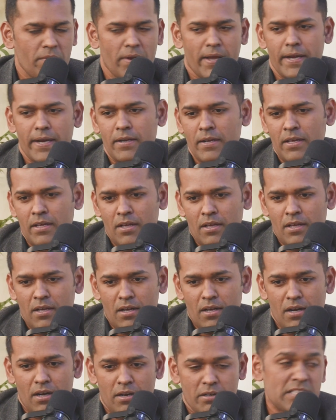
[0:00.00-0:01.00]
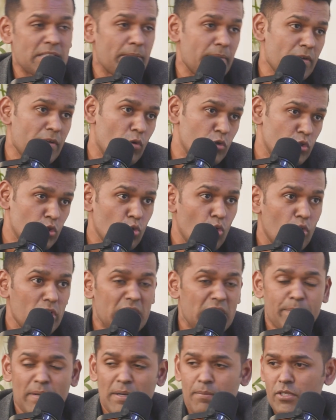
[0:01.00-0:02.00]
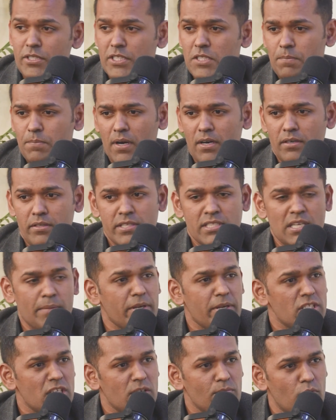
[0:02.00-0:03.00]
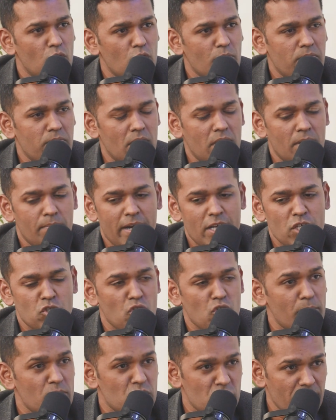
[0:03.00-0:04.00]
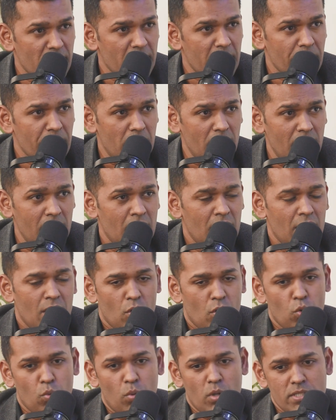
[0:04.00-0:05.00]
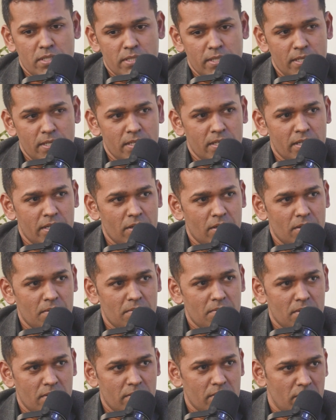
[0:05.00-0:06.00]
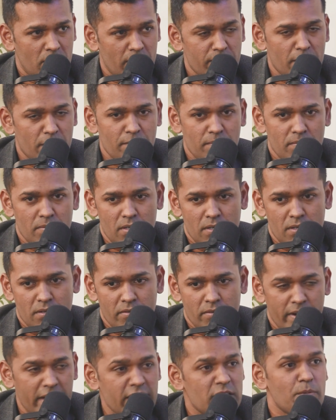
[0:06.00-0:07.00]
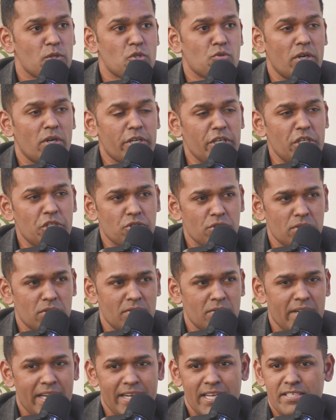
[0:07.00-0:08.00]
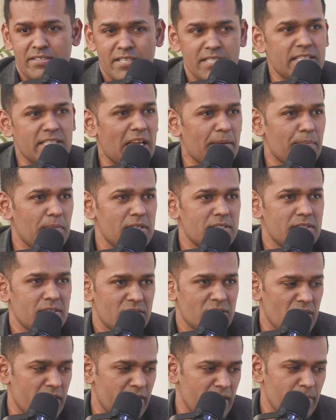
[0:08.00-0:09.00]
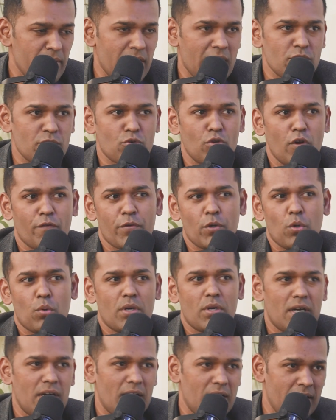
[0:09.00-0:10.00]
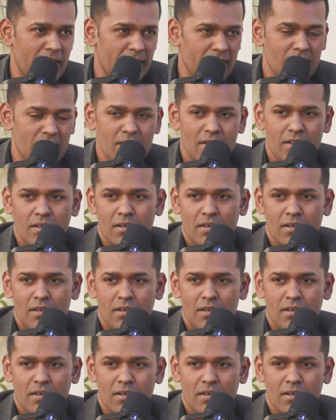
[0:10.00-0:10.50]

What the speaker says: right? Somebody wants to go deeper about this part. There's an amazing book by Swami Shivananda, who was the, one of the great spiritual teacher, and his disciples started Bihar School of Yoga and,